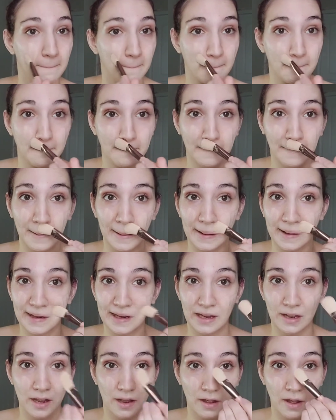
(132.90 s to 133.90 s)

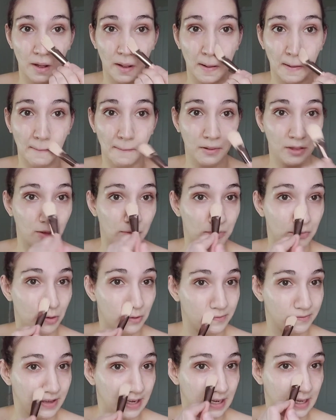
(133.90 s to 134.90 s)
really
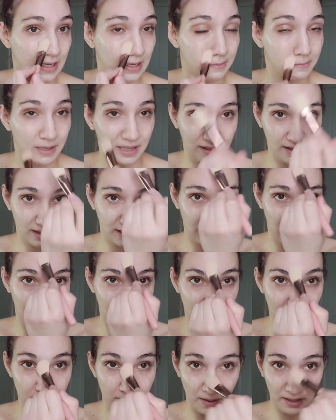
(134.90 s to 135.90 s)
smooth it in my
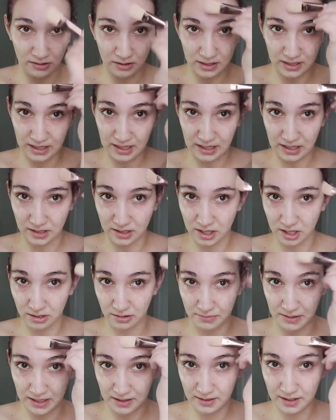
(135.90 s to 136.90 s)
skin, melt it into
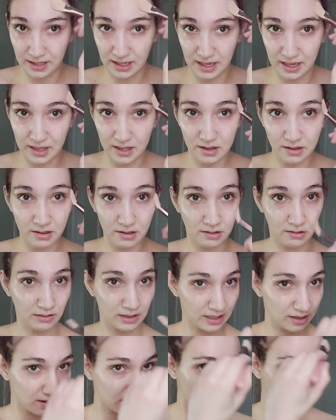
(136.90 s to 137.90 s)
my skin. So
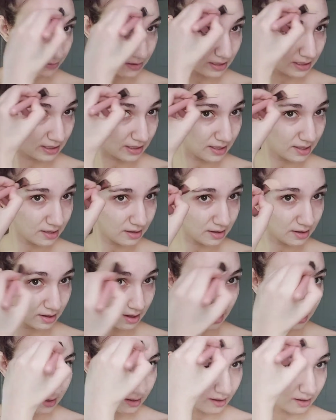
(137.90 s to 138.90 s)
let's start with this.
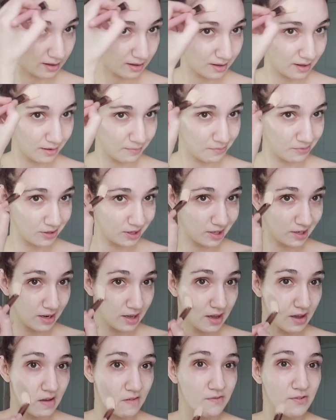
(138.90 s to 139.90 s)
I put it
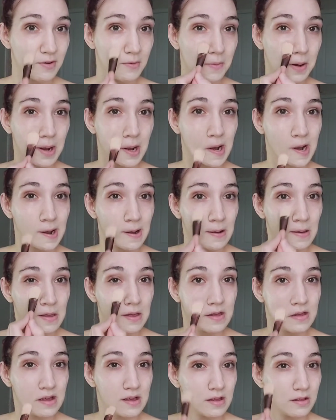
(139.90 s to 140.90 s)
everywhere.
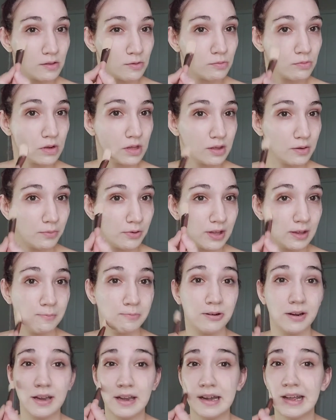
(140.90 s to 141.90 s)
It's really
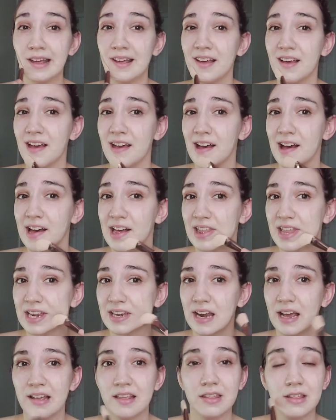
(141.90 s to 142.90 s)
pretty. It has a
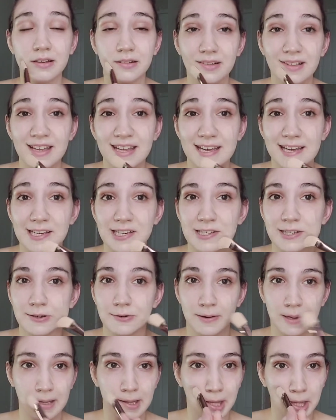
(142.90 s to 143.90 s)
nice little tint to
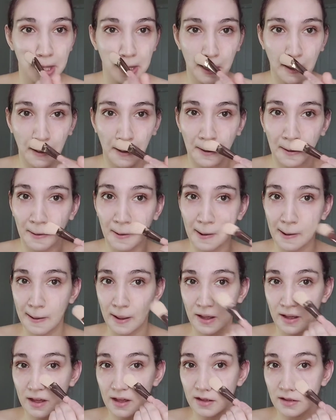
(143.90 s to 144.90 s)
it, so
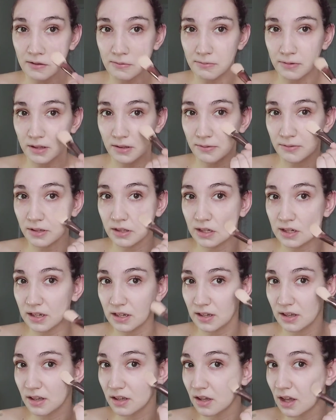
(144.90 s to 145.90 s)
it's
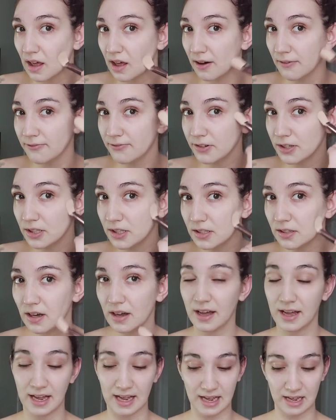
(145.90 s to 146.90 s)
really helpful.
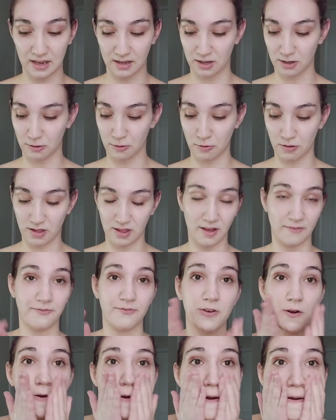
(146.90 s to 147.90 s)
I do
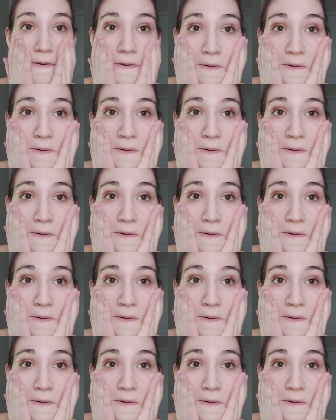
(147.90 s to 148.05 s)
suffer